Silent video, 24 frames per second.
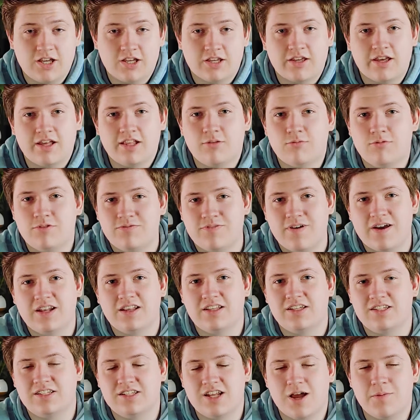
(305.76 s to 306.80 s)
Kelly would finally
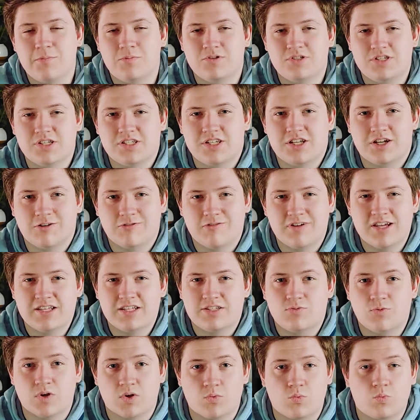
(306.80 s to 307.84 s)
stop resisting arrest
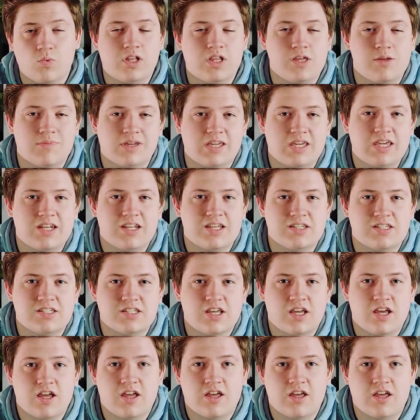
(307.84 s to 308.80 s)
when William McGinnis,